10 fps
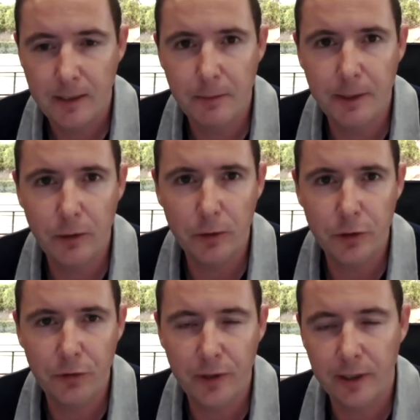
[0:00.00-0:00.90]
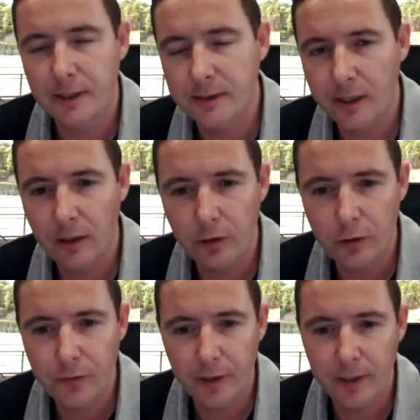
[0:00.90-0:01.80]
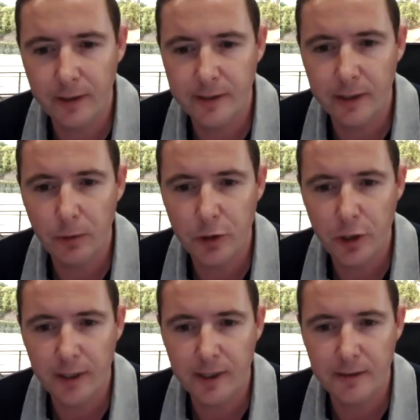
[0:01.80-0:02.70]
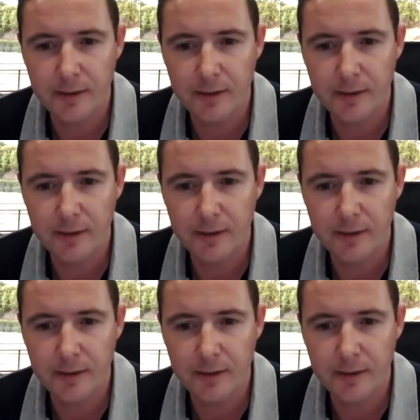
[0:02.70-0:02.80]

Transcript: let me know what you think let's head on over and see what johnny has to